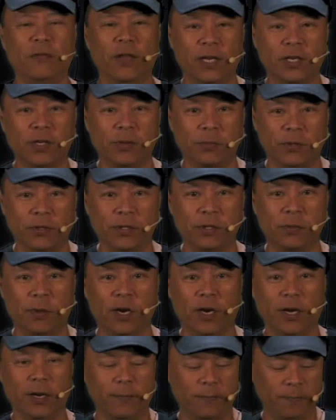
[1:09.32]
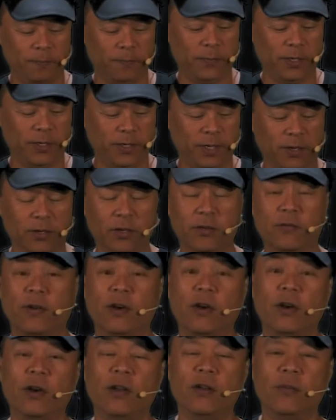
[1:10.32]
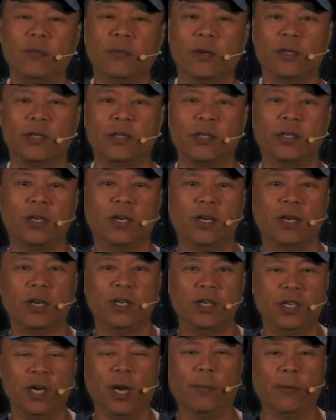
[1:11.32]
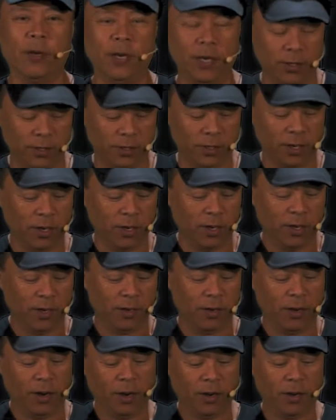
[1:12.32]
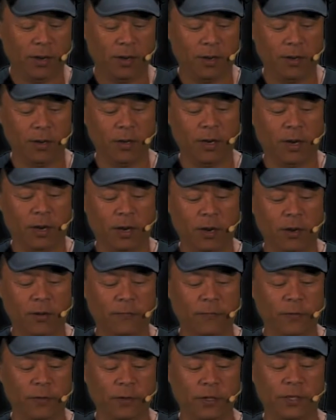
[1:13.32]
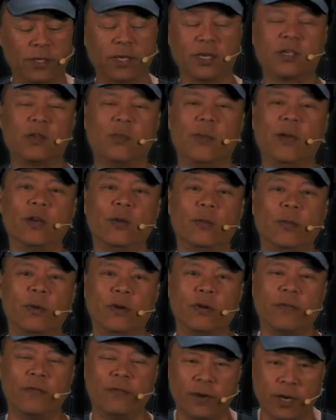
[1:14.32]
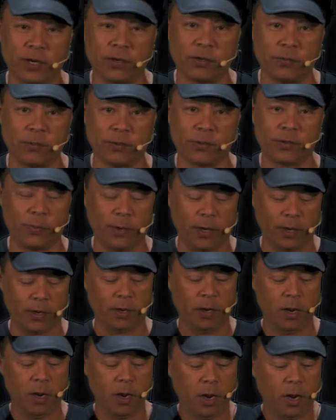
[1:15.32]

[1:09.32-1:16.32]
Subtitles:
Flexible Spot. Sounds very much Japanese. Lock-On Autofocus Expandable Flexible Spot.